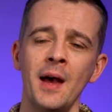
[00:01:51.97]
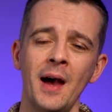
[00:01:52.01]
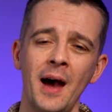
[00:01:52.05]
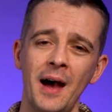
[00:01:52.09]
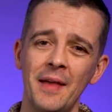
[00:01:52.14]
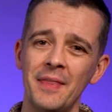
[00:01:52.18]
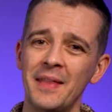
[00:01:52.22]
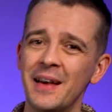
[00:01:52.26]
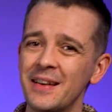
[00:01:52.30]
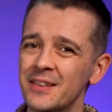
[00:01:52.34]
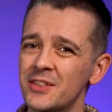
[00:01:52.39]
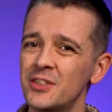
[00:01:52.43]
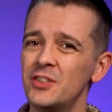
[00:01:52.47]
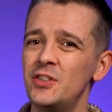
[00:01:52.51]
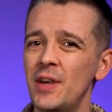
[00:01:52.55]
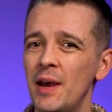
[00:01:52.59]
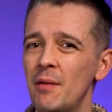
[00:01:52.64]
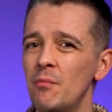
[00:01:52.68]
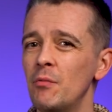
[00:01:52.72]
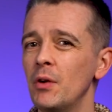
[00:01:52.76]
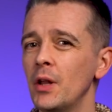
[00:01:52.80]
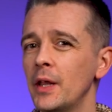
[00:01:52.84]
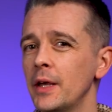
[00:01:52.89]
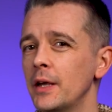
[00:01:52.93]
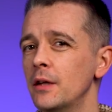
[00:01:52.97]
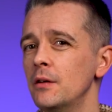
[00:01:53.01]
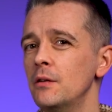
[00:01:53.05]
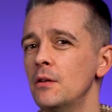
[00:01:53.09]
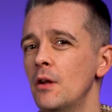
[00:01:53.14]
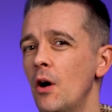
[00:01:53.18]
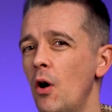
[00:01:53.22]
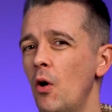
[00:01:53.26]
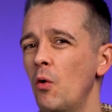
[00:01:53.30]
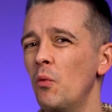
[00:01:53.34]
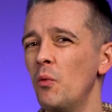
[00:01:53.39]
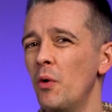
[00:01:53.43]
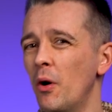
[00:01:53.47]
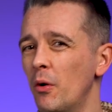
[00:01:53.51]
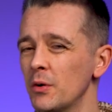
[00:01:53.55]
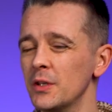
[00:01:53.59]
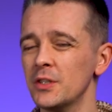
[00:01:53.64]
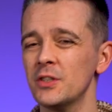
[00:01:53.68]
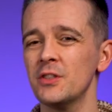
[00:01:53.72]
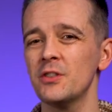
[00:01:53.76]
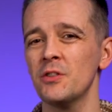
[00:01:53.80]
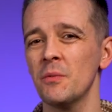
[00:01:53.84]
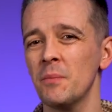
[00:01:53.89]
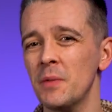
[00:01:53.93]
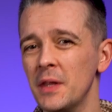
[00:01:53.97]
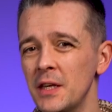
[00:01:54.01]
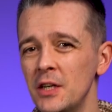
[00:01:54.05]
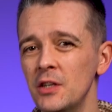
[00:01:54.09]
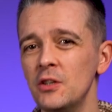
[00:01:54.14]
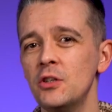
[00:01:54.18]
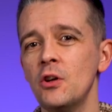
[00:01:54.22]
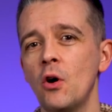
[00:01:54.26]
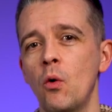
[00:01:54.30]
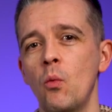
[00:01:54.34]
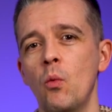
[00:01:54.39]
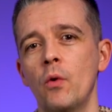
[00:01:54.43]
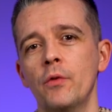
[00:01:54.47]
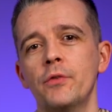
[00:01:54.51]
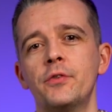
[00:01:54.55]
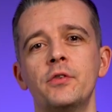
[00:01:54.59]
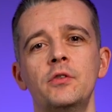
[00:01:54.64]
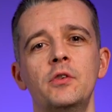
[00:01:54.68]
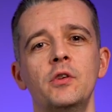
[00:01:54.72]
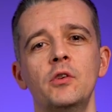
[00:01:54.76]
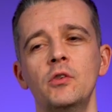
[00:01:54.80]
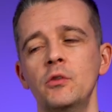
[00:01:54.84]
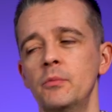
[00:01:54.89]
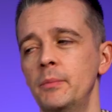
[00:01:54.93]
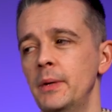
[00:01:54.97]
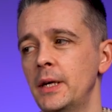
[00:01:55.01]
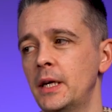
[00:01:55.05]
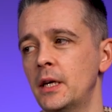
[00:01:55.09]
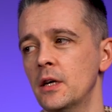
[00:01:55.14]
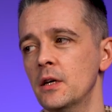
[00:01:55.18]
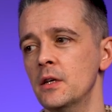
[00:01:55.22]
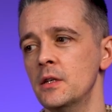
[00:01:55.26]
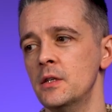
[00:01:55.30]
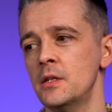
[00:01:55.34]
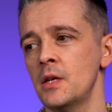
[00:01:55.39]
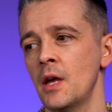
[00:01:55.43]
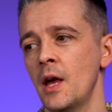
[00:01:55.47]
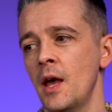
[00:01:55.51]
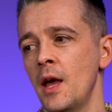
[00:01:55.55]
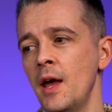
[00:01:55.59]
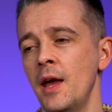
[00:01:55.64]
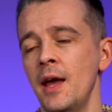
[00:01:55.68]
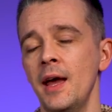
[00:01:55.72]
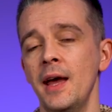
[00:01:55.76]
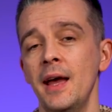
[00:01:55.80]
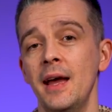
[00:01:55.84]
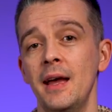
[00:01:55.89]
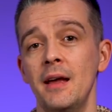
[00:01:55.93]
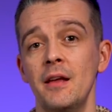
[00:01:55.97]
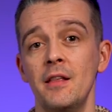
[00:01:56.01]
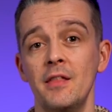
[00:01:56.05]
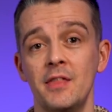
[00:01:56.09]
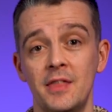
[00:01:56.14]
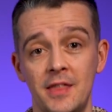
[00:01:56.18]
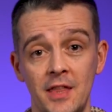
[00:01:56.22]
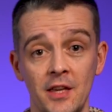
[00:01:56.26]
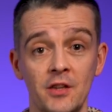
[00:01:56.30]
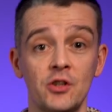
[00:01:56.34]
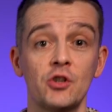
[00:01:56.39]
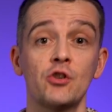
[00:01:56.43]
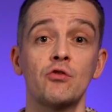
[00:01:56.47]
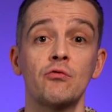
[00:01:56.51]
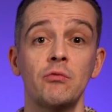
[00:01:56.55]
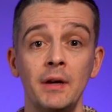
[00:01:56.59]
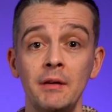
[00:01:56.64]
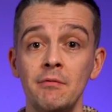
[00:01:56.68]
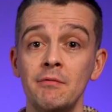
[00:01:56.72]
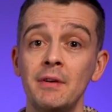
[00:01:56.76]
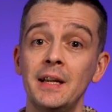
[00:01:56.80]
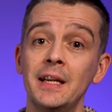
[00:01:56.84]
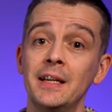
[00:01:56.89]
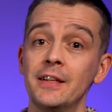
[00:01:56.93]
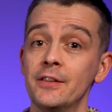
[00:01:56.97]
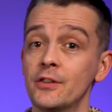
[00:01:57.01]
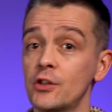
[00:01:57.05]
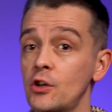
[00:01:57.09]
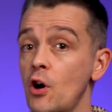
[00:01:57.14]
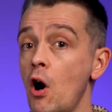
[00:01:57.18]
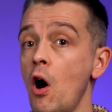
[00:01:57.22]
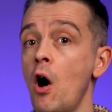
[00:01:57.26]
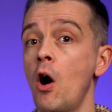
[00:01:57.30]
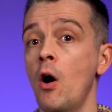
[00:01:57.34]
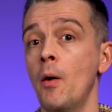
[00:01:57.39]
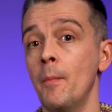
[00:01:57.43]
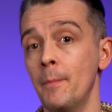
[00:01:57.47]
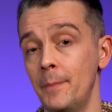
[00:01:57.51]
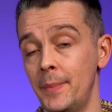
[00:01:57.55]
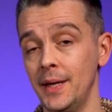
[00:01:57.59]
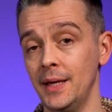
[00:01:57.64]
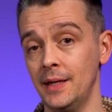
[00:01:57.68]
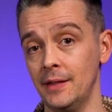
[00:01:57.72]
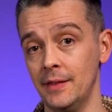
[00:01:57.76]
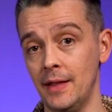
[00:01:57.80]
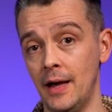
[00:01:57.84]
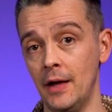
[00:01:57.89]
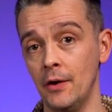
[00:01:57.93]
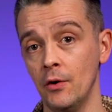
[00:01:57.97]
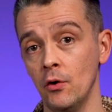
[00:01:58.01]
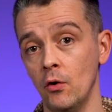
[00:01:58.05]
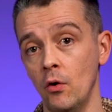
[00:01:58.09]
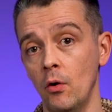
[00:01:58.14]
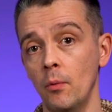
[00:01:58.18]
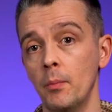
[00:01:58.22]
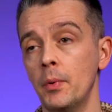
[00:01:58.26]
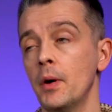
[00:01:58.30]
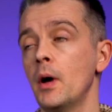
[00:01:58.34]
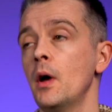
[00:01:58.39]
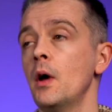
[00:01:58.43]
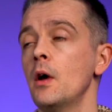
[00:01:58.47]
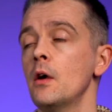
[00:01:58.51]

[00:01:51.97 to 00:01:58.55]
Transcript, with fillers: And that's generally a no no. It's something you don't want to do because the screen readers can't pick that up.